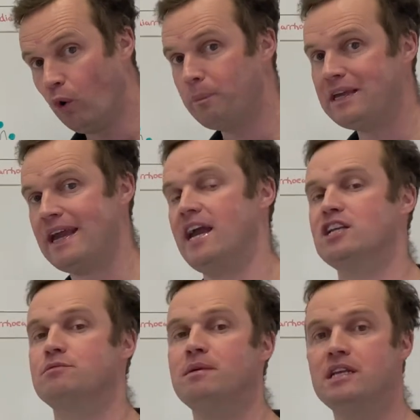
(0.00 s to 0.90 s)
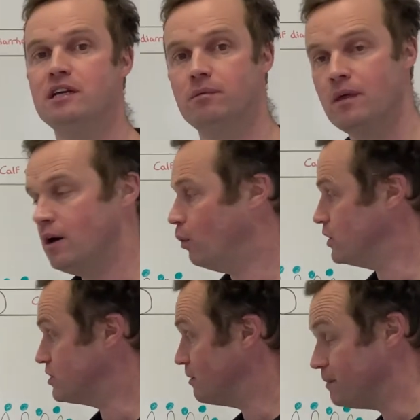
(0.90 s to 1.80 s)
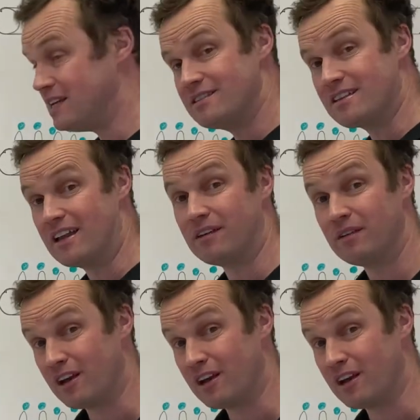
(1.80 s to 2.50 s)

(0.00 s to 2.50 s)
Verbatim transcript: pH medium, which means that